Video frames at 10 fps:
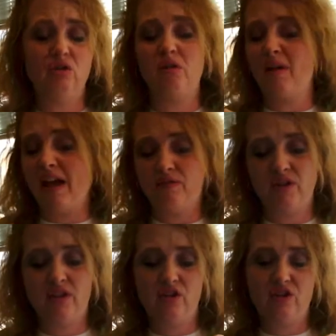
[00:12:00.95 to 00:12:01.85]
You don't have
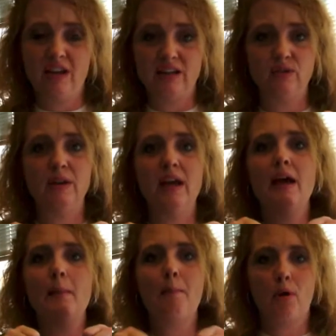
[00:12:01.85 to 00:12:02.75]
to touch next to
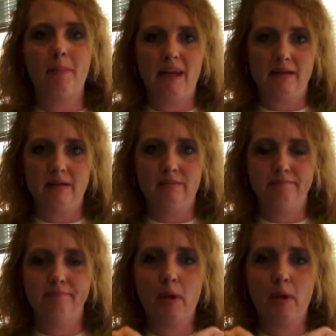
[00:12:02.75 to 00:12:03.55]
permanent.